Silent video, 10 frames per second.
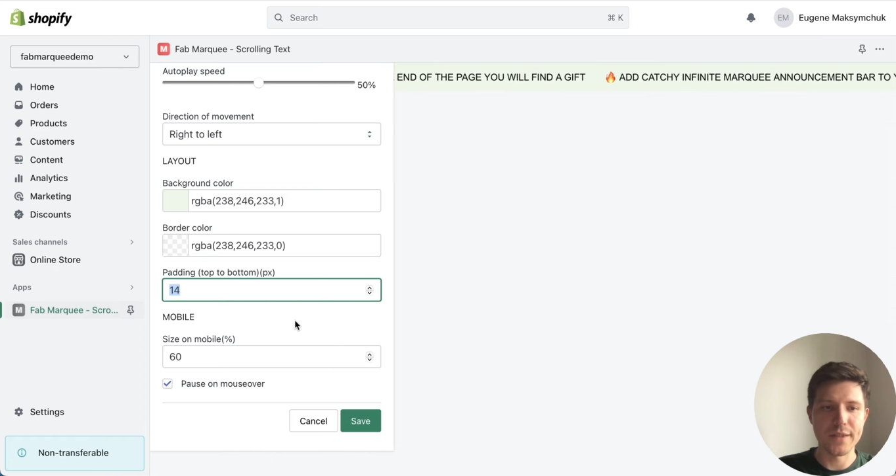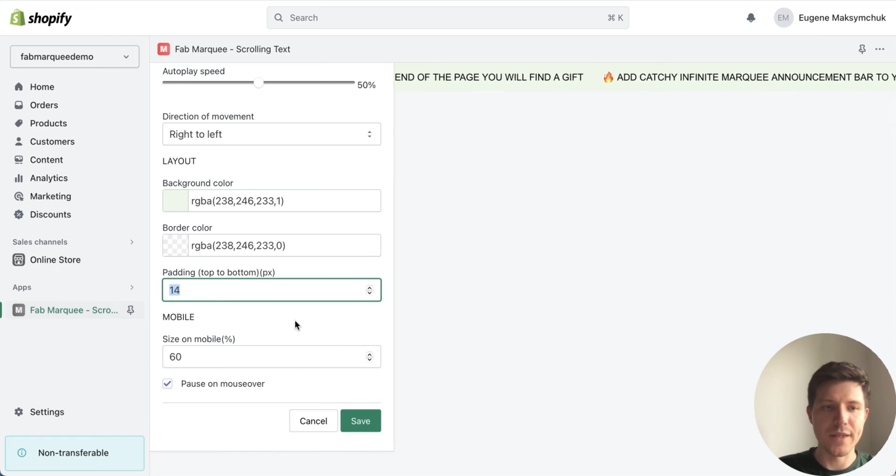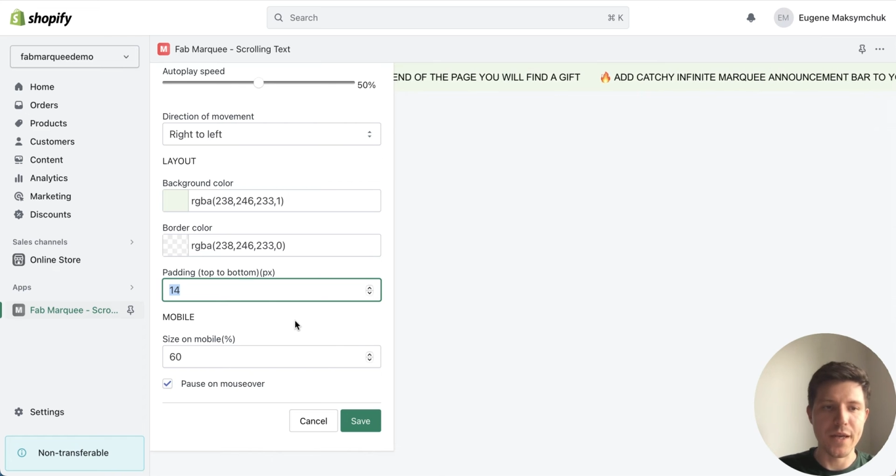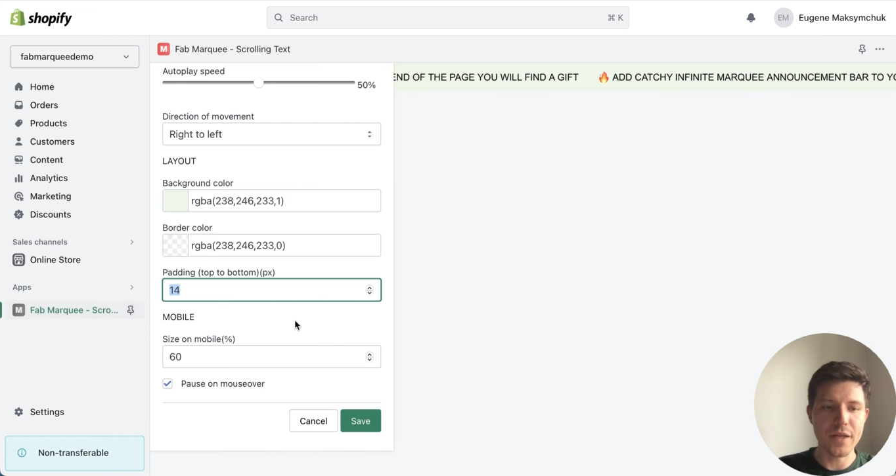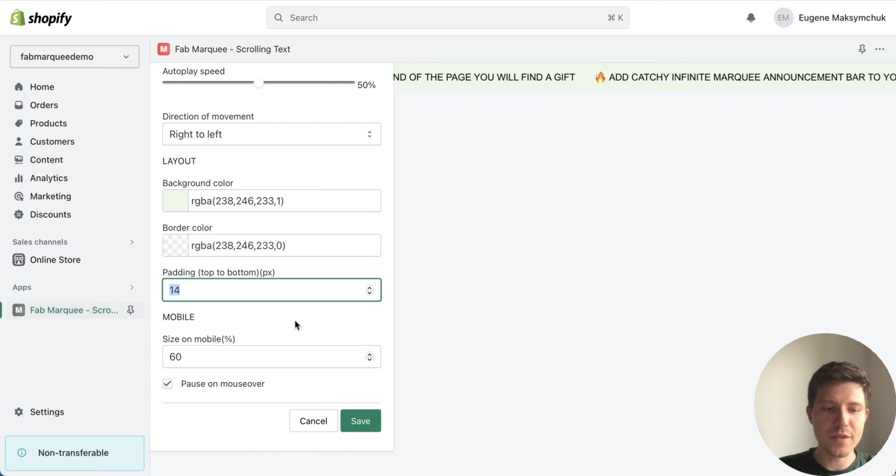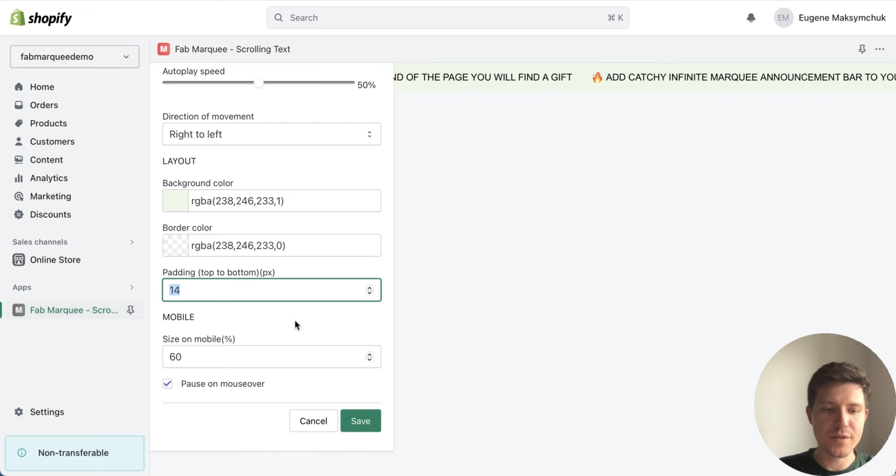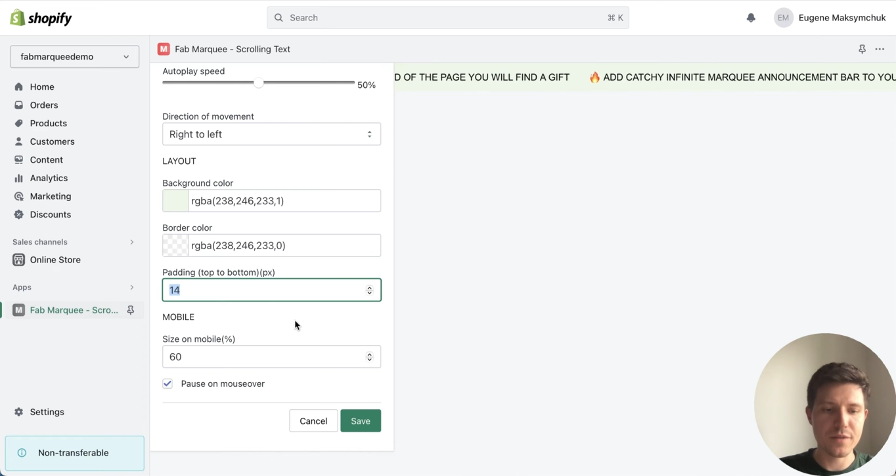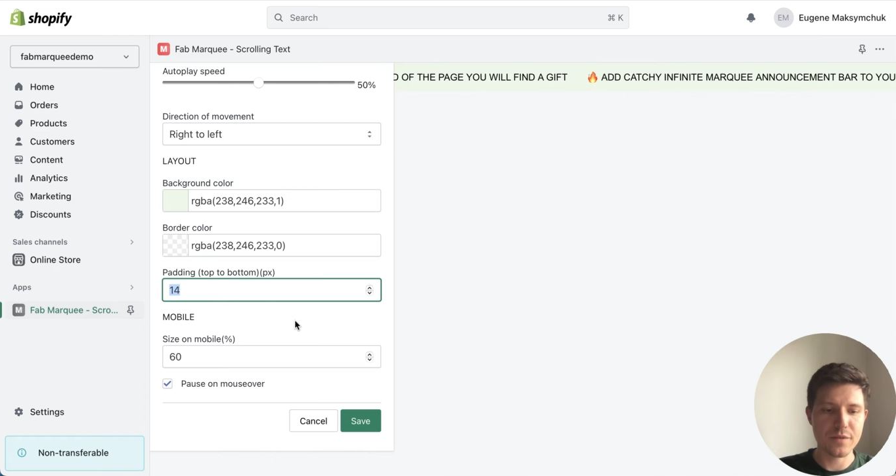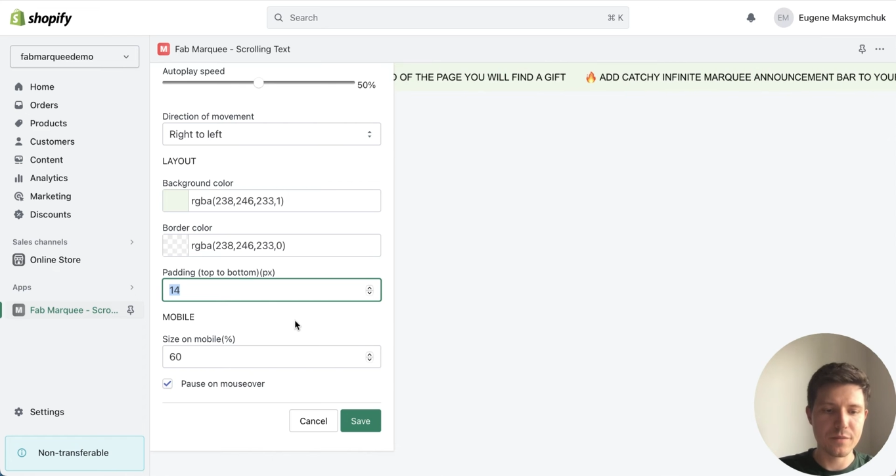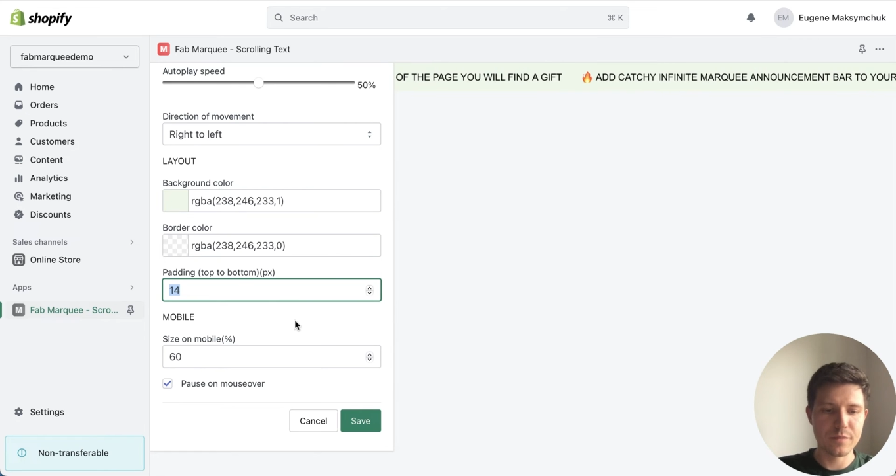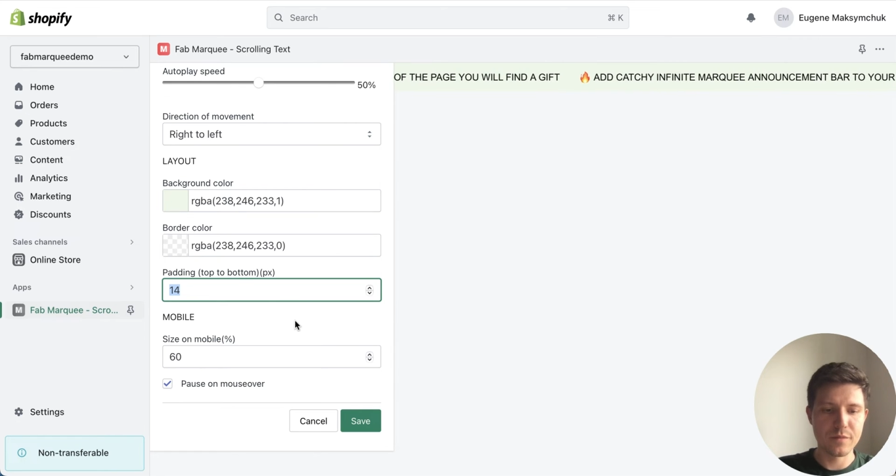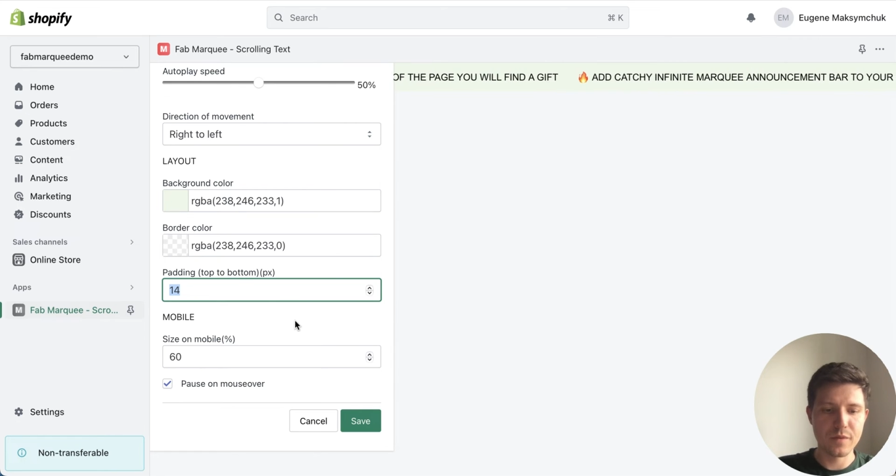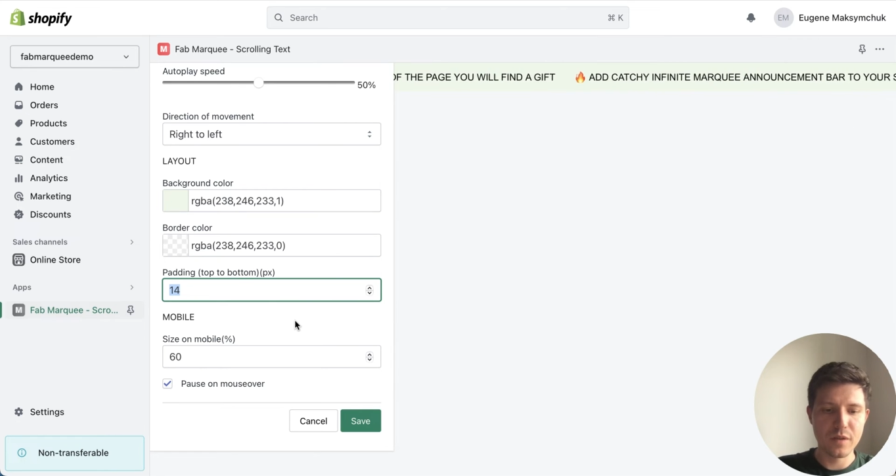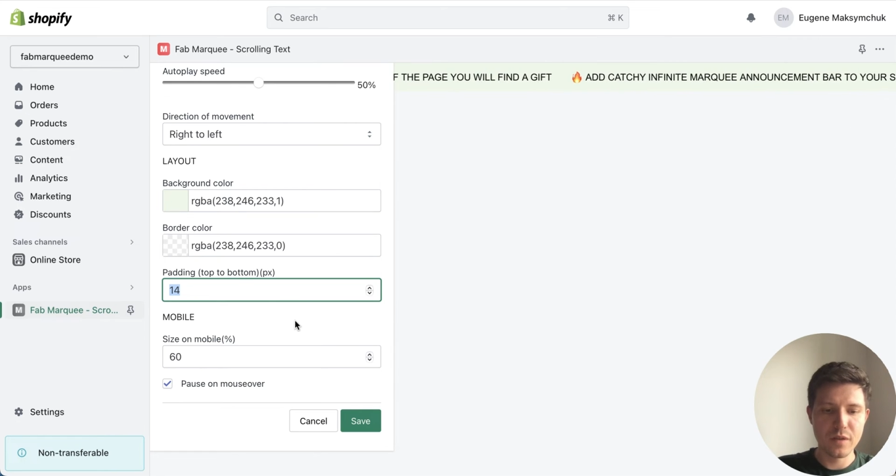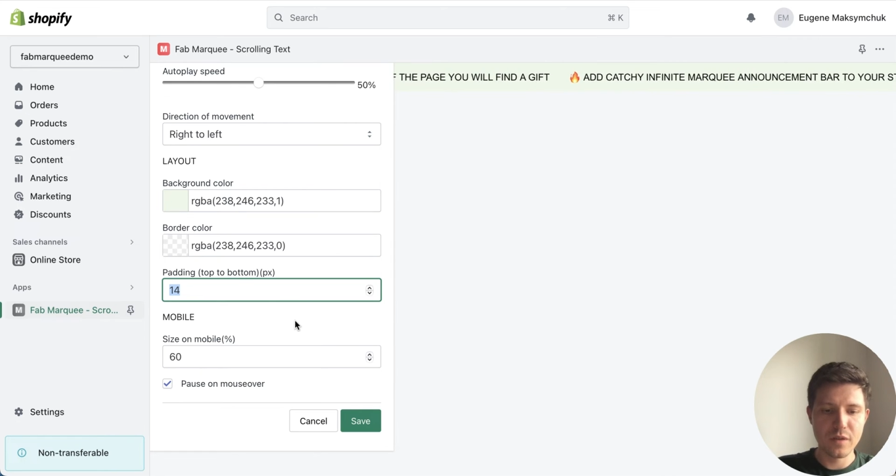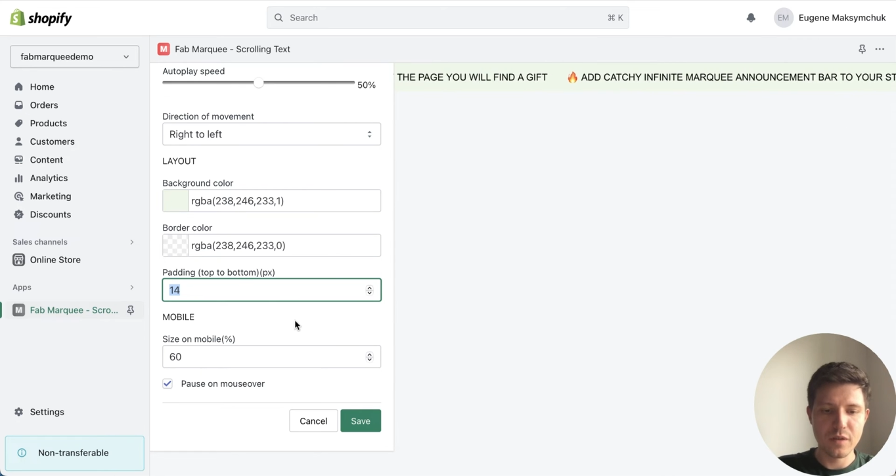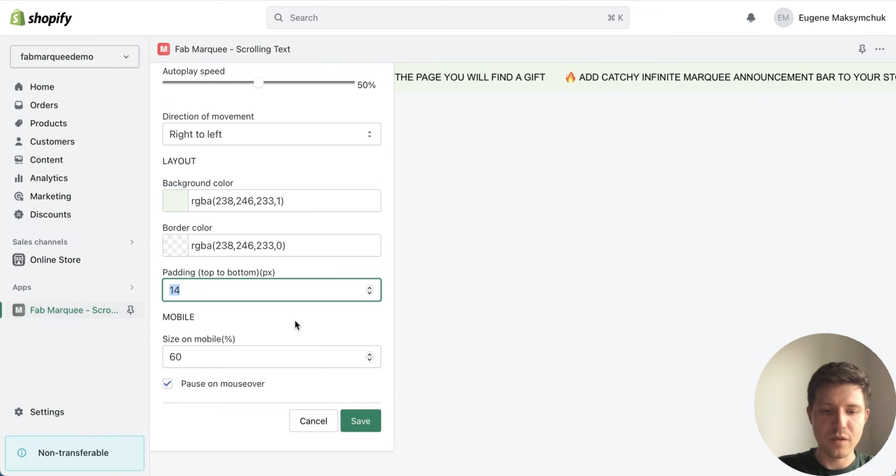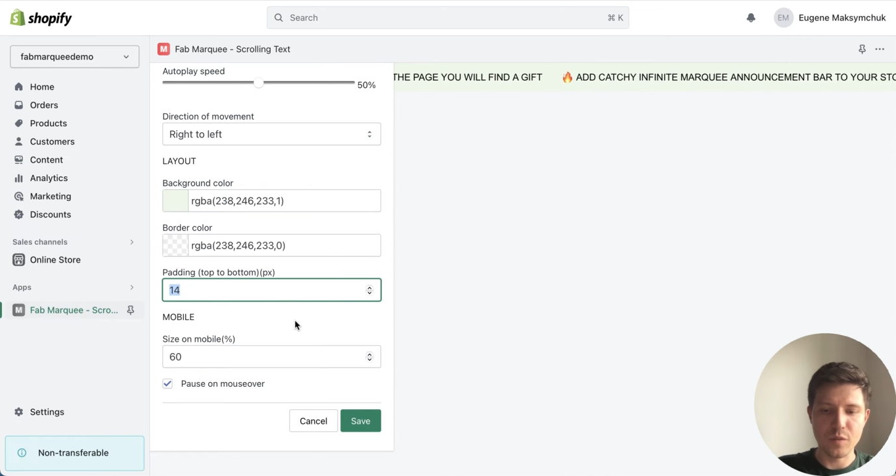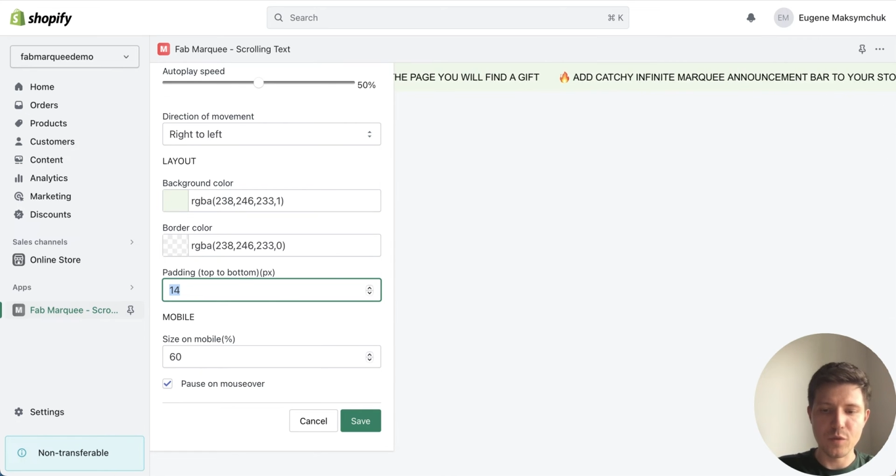text. Let